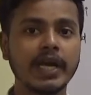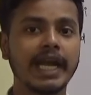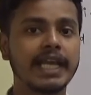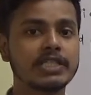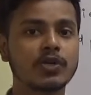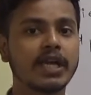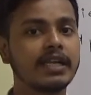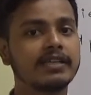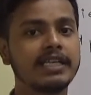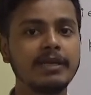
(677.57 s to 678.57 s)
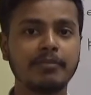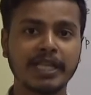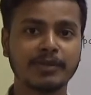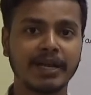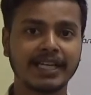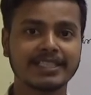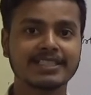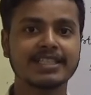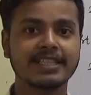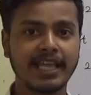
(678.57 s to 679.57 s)
and enjoy learning
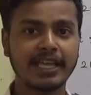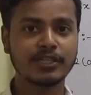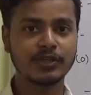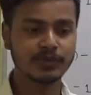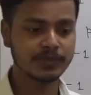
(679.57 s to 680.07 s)
mathematics. Thank you.